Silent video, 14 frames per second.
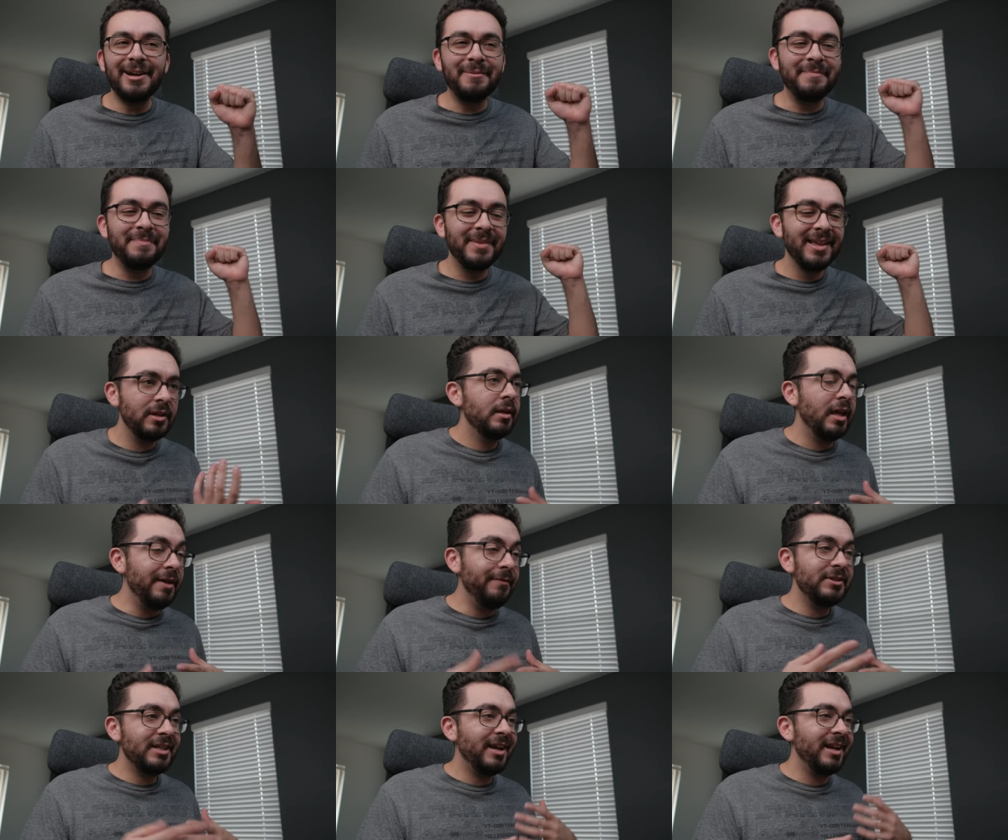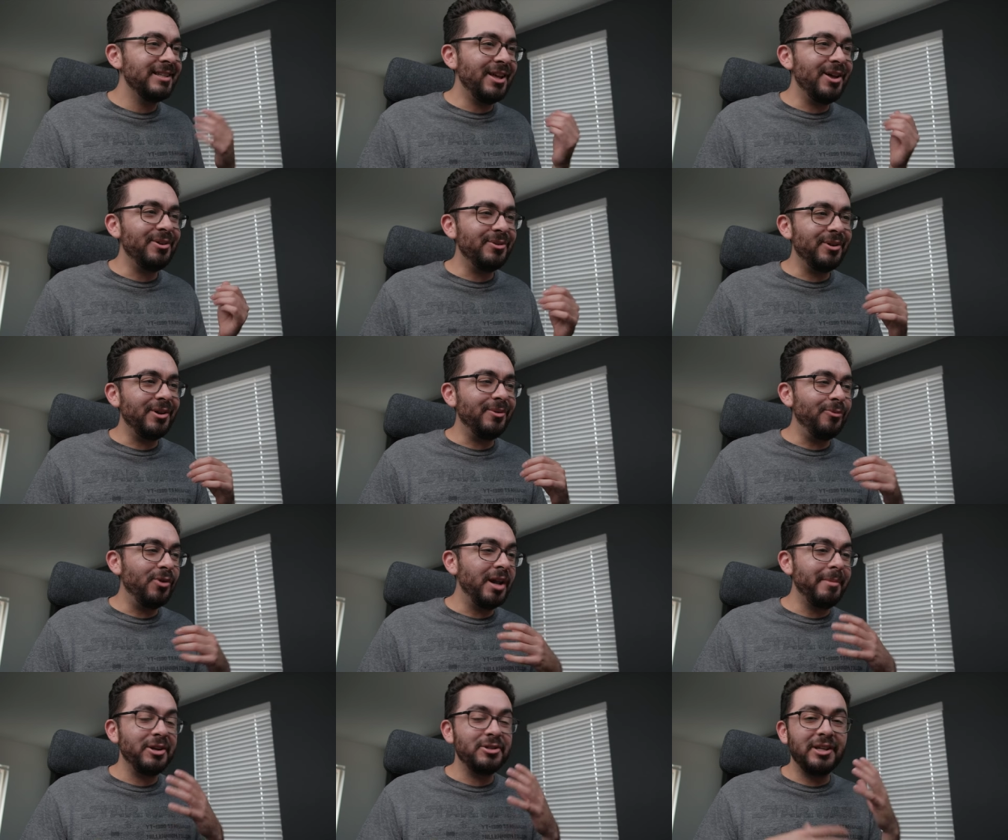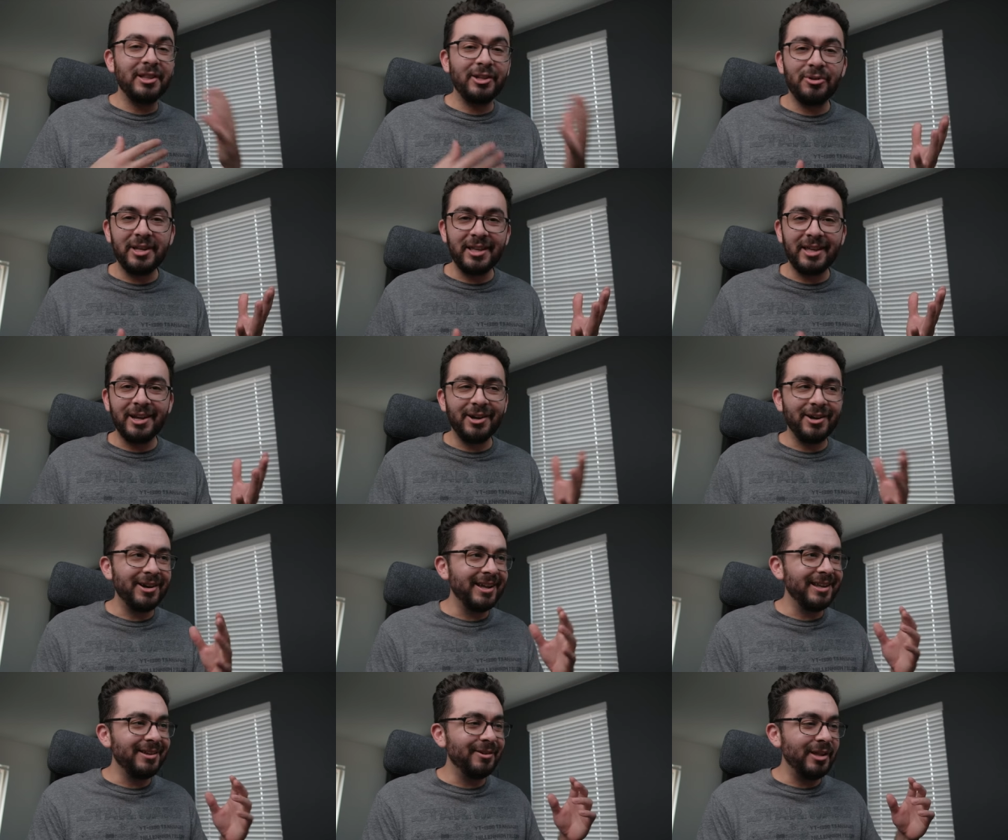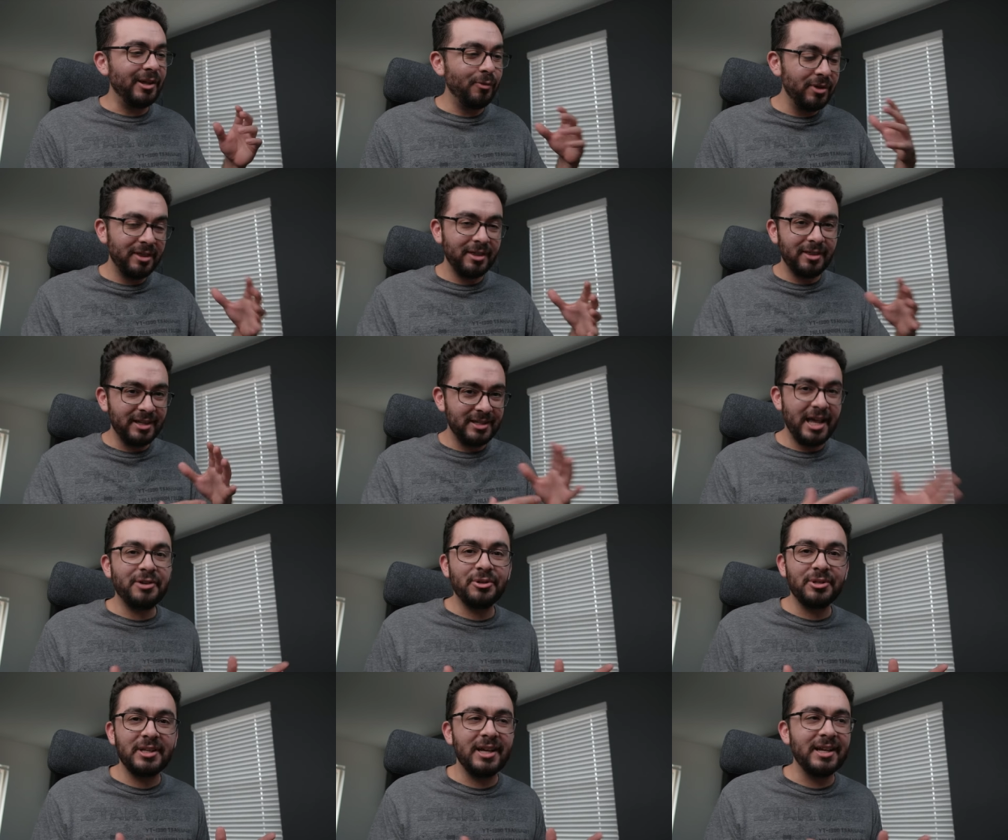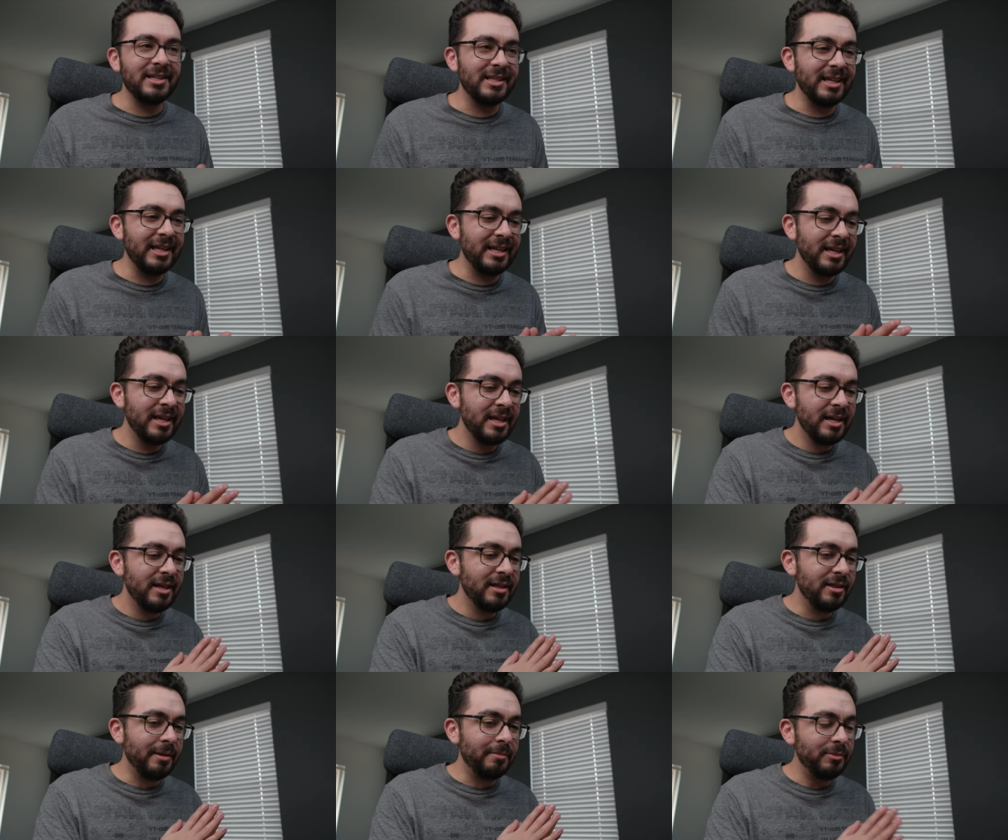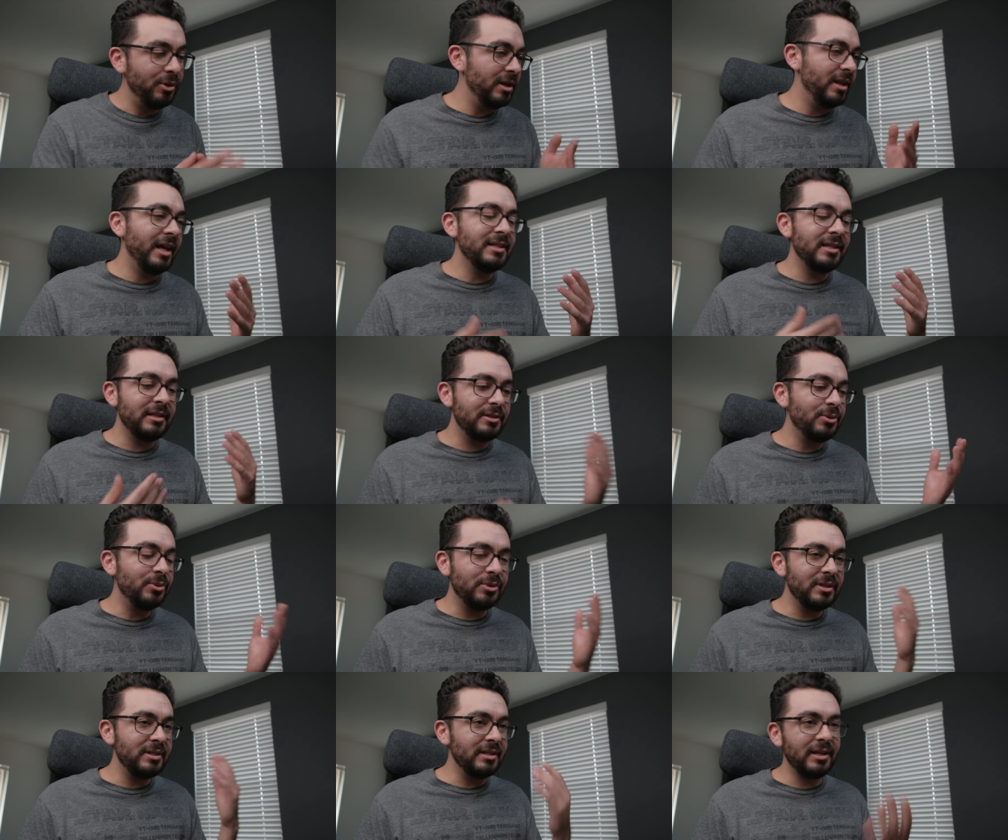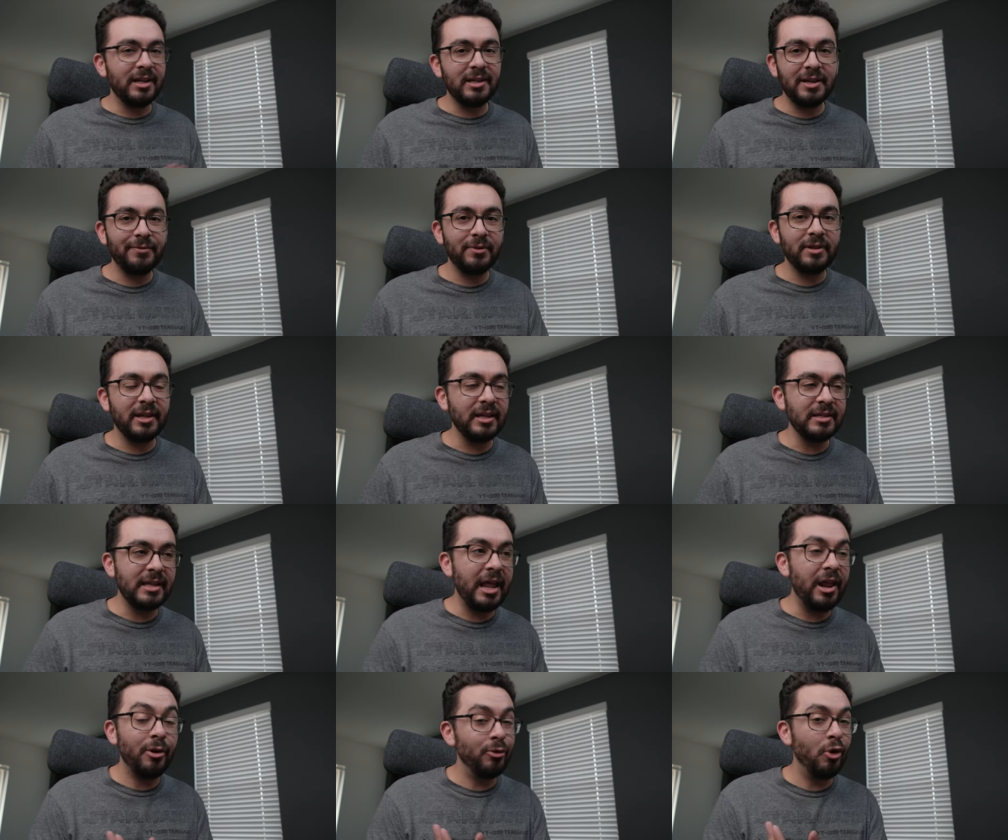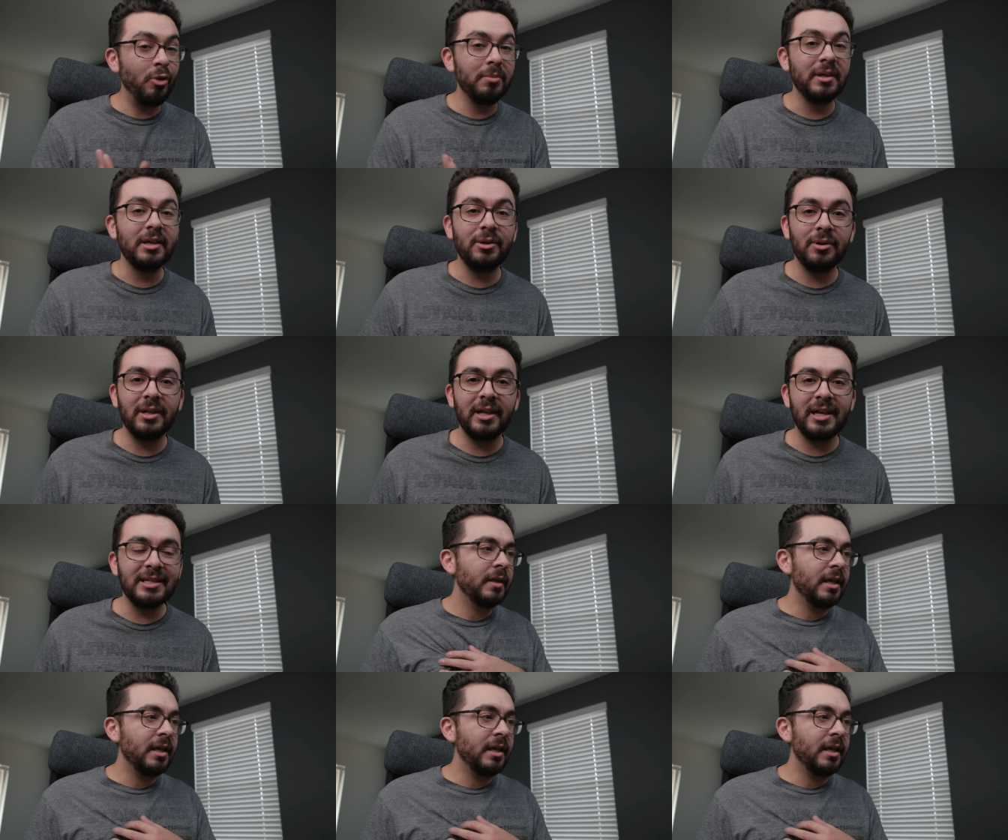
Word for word: um, emphasize on, on what I'm actually learning here and like with this exercise, like I'm um, utilizing tools and, and different things that I don't normally utilize.